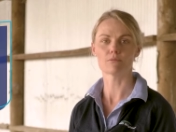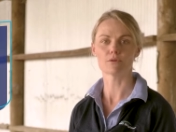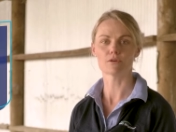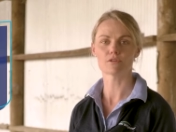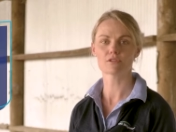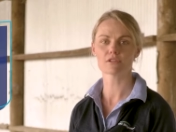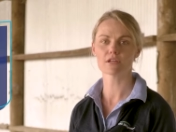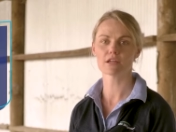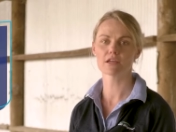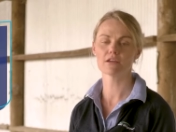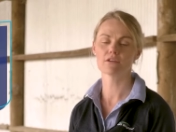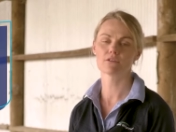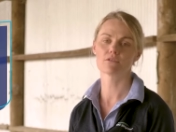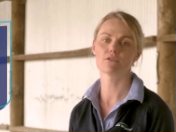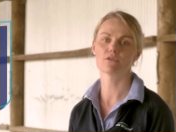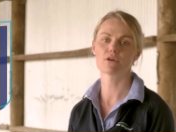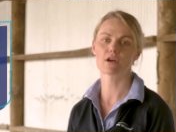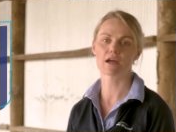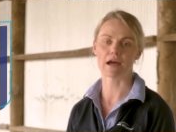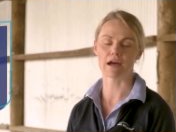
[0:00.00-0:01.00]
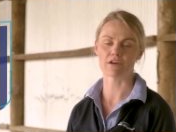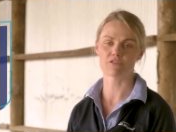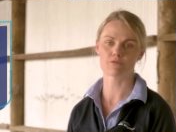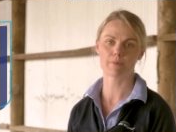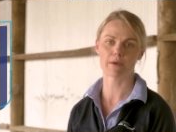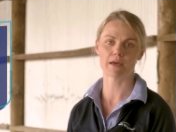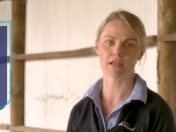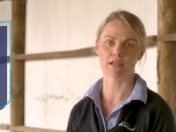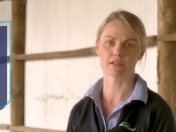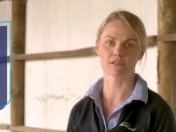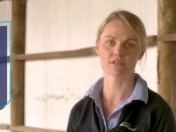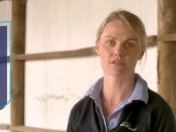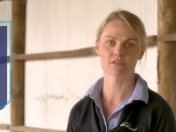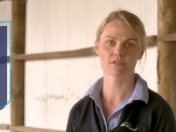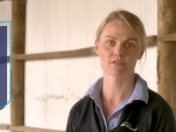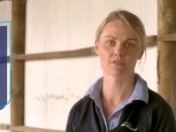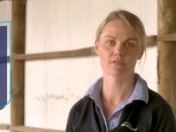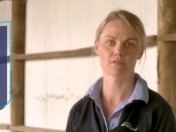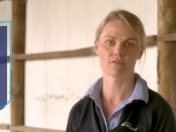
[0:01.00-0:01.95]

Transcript: muesli or calf pellets?